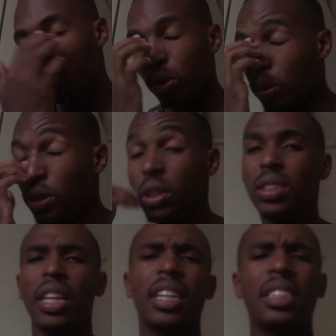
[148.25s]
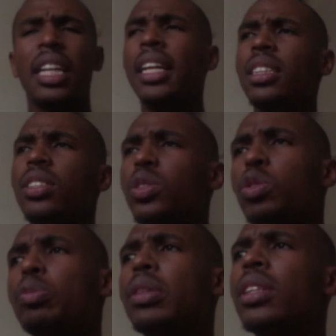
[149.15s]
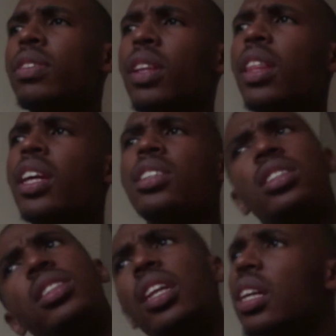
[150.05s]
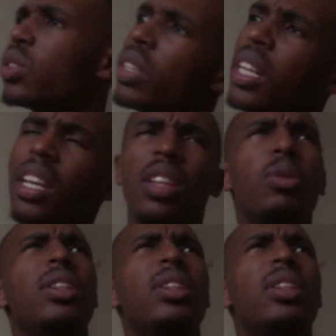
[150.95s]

You know, when she's telling us the latest scoop and everything, and she's telling us, hey, I think we're